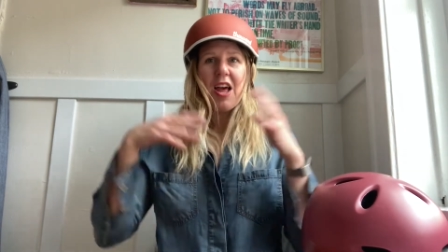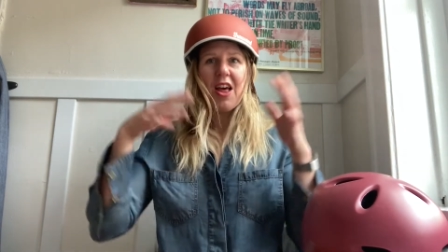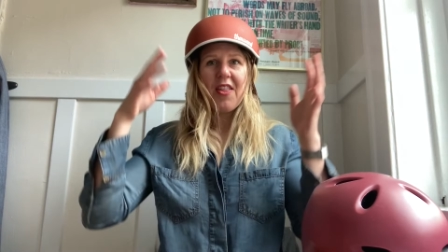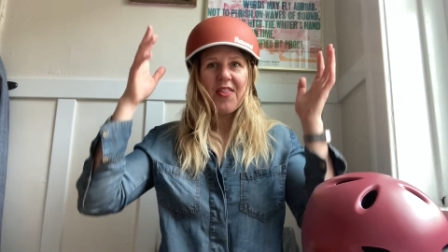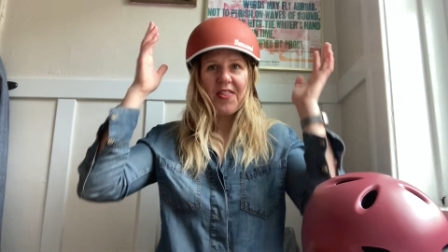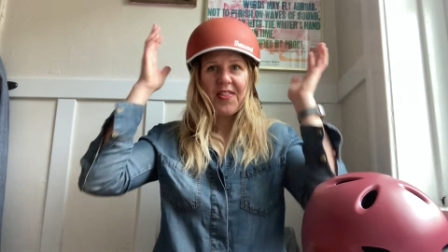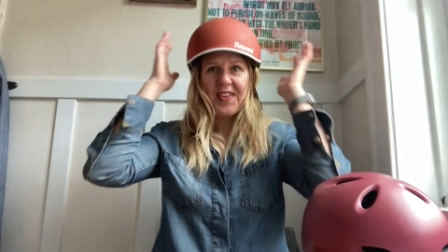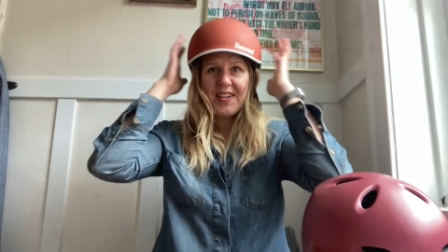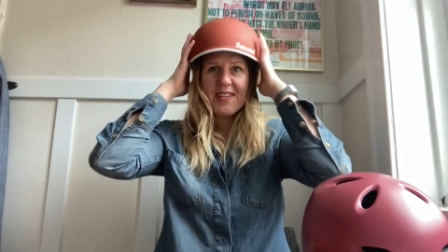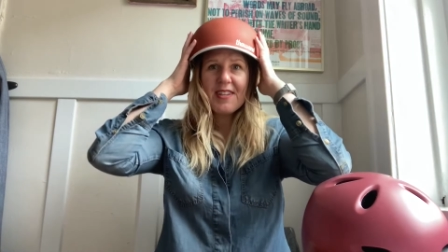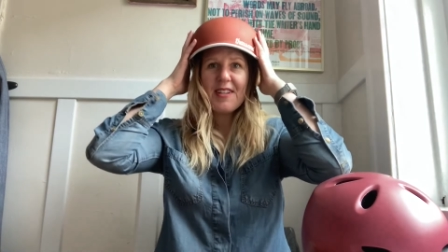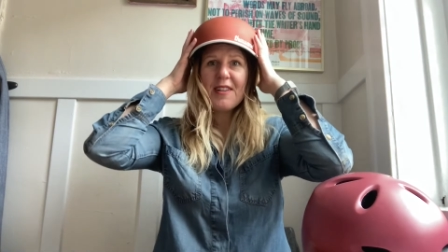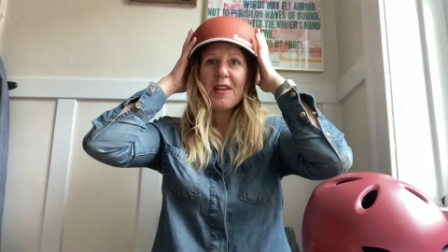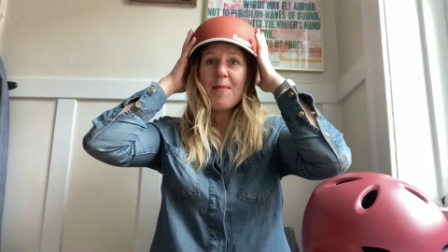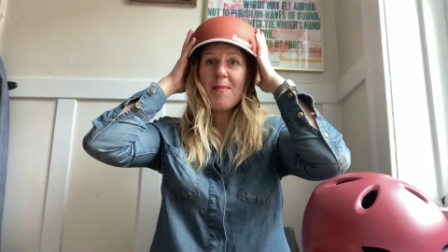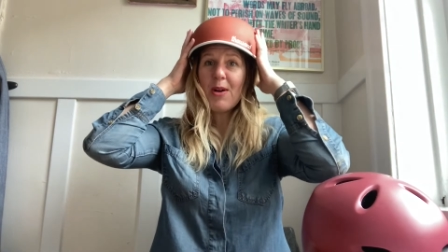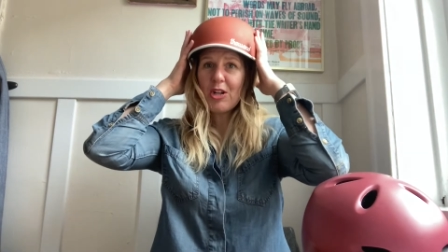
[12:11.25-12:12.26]
this is
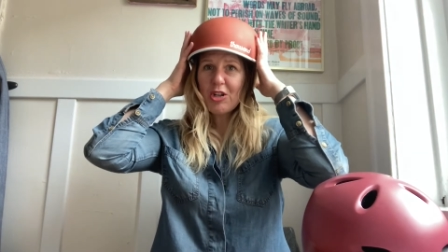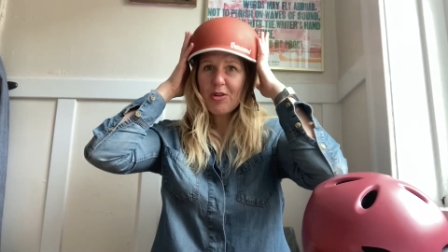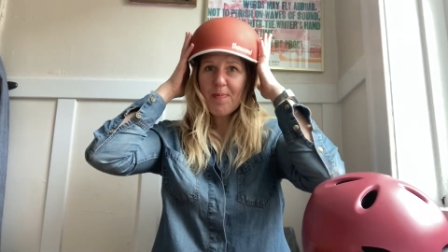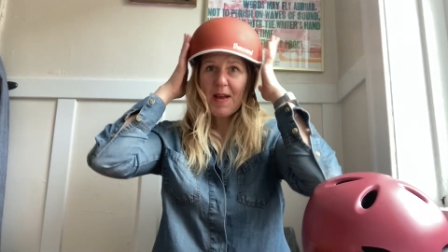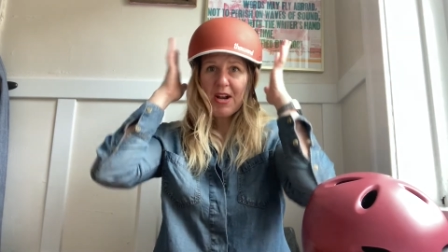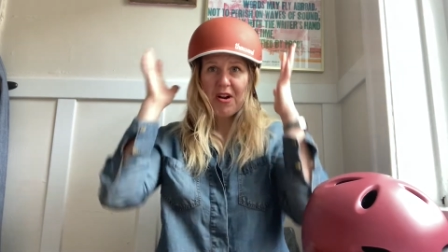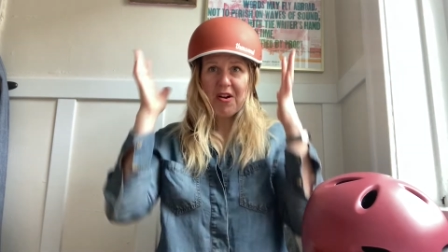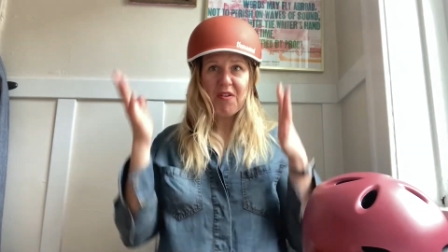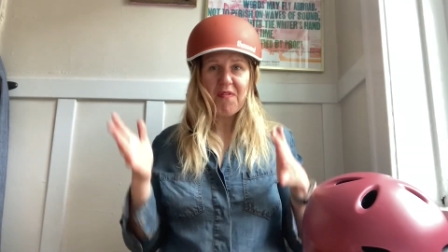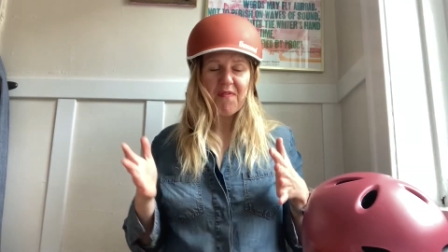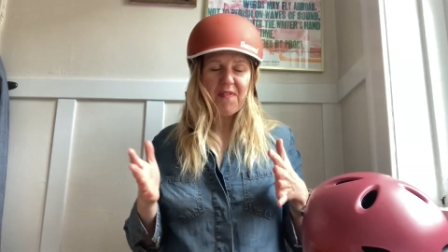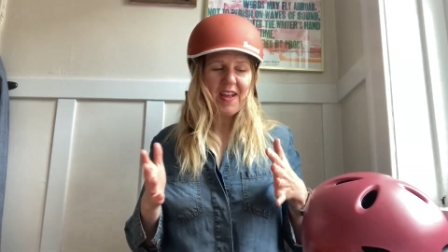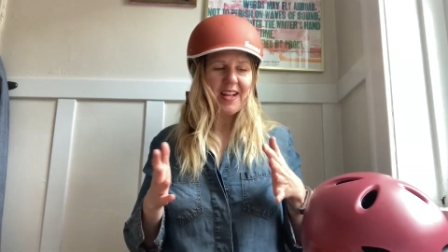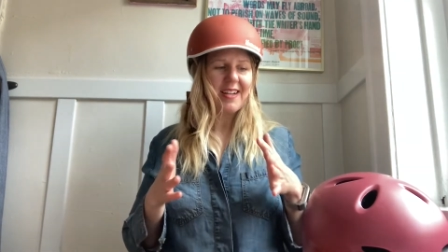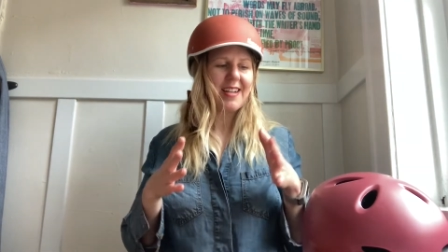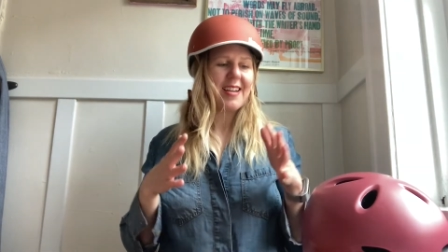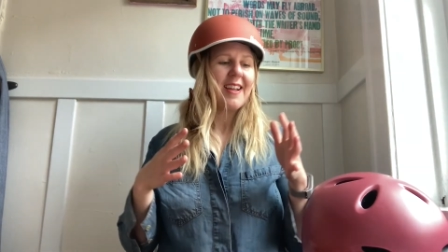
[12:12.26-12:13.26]
a much better
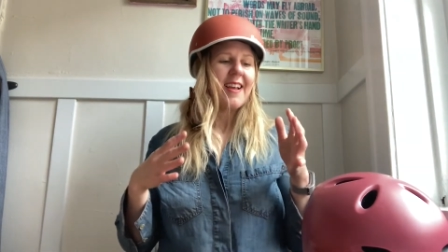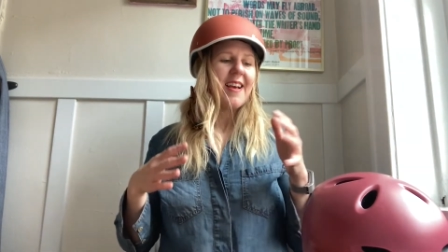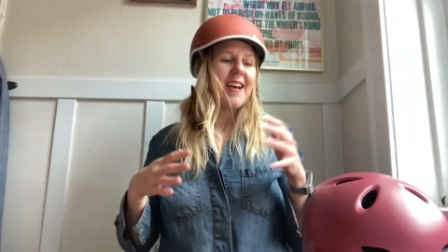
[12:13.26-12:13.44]
fit,